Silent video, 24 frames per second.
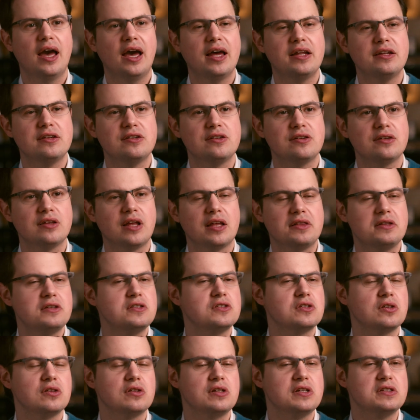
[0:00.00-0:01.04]
and and
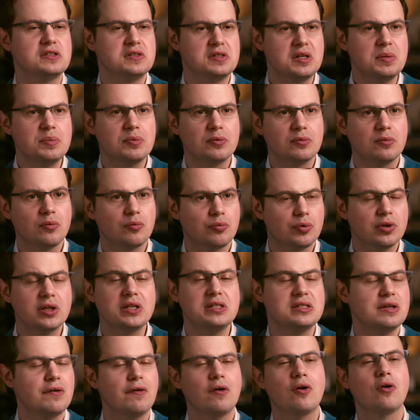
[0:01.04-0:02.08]
these these deep
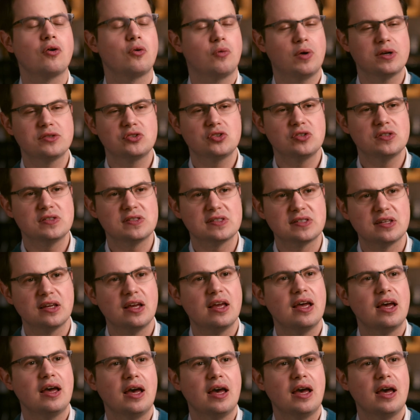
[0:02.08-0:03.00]
really difficult questions